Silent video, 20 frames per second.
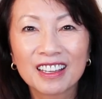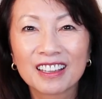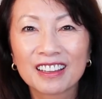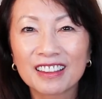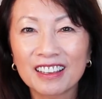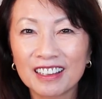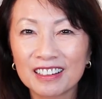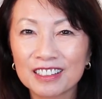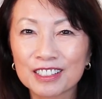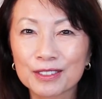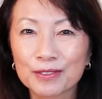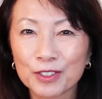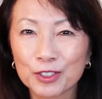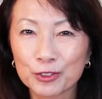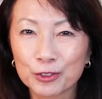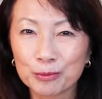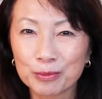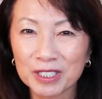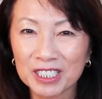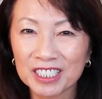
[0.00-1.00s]
That is
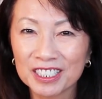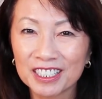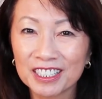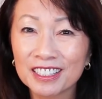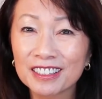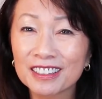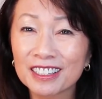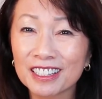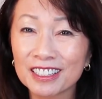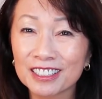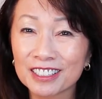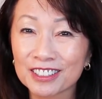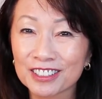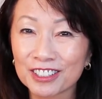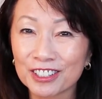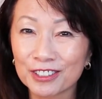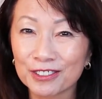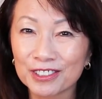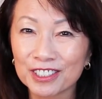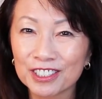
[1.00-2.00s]
vulnerability. That is
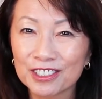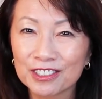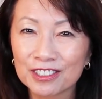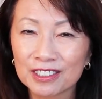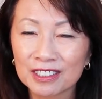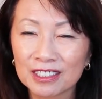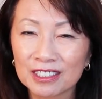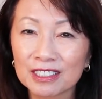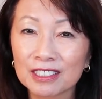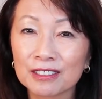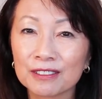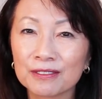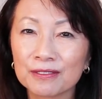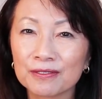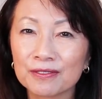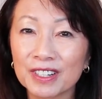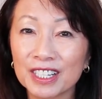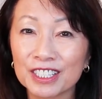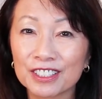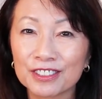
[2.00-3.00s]
courage to
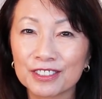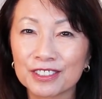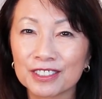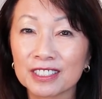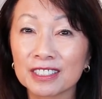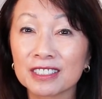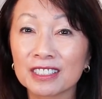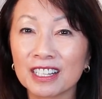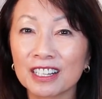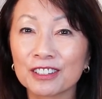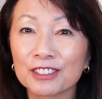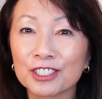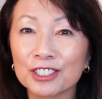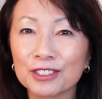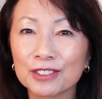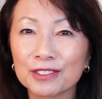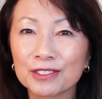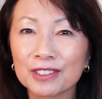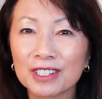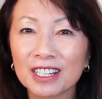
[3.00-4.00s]
invite her to tell
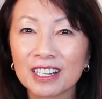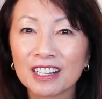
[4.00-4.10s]
you